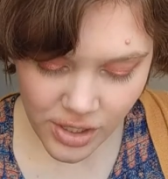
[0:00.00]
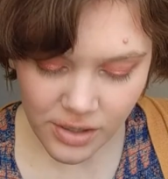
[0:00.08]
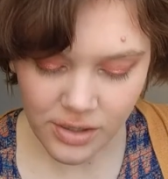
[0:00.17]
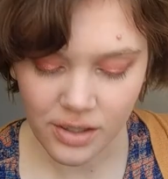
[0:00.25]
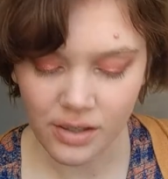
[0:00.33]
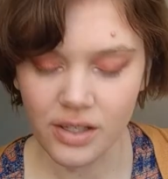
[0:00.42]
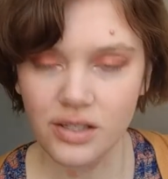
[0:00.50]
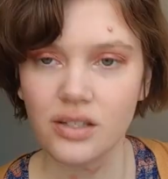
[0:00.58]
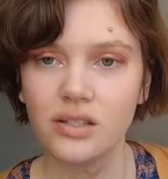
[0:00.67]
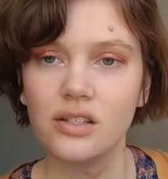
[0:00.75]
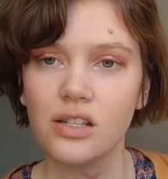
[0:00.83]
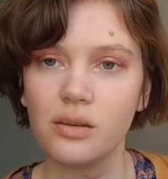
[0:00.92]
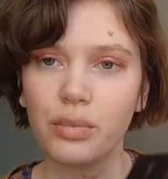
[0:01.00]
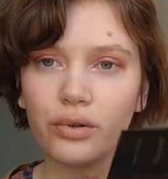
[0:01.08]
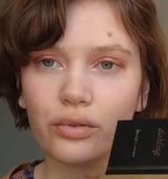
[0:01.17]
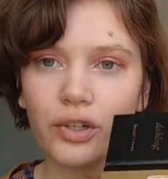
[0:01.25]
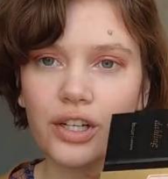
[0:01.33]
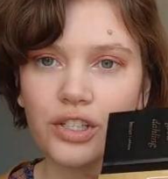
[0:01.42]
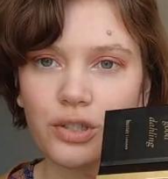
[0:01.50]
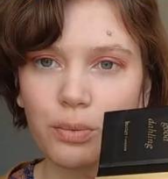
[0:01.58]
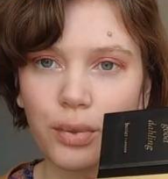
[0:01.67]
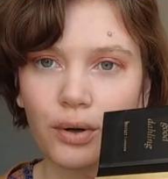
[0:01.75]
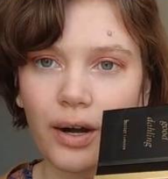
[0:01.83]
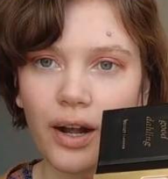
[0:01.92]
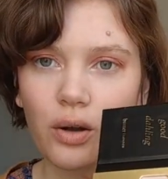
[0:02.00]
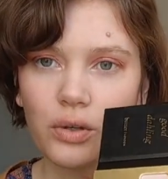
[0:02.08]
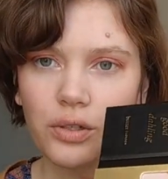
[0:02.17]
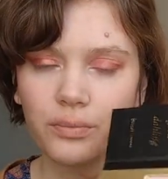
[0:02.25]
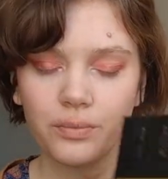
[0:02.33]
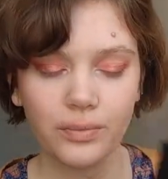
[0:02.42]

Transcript: is this deep reddish brown.